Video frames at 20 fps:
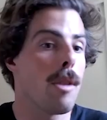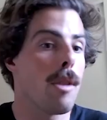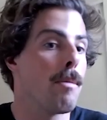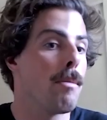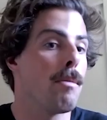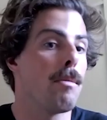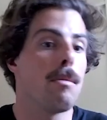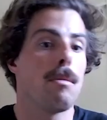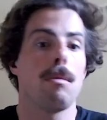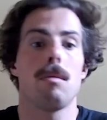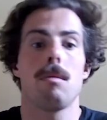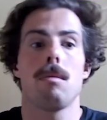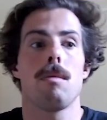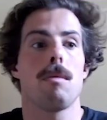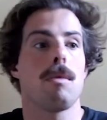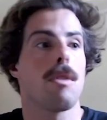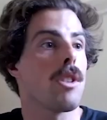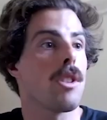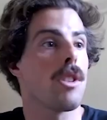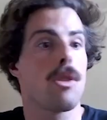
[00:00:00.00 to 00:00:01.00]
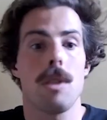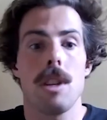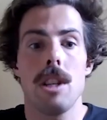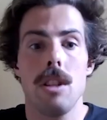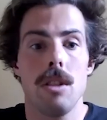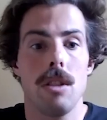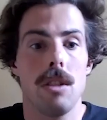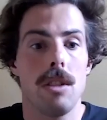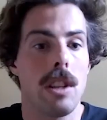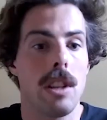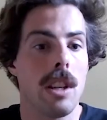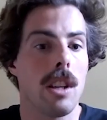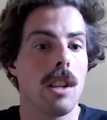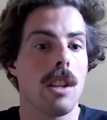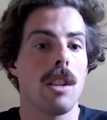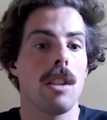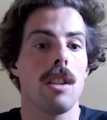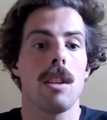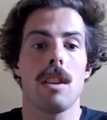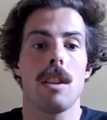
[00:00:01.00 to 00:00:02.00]
from Green New
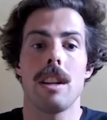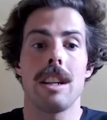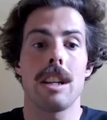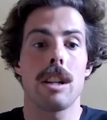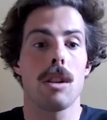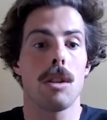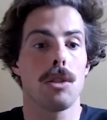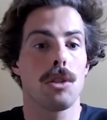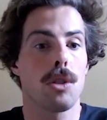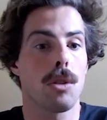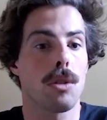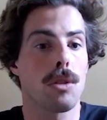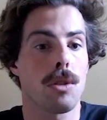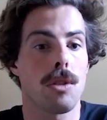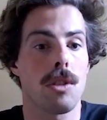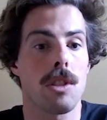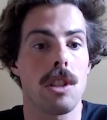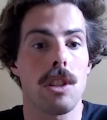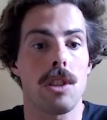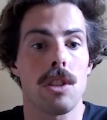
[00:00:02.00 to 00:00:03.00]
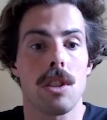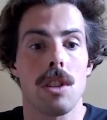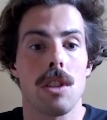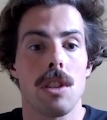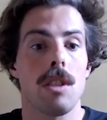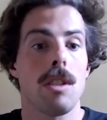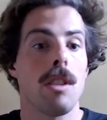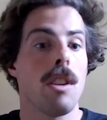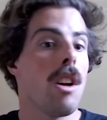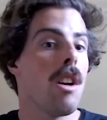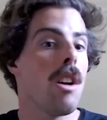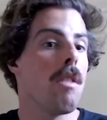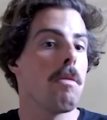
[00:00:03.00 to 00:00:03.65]
Deal, an ecological transition,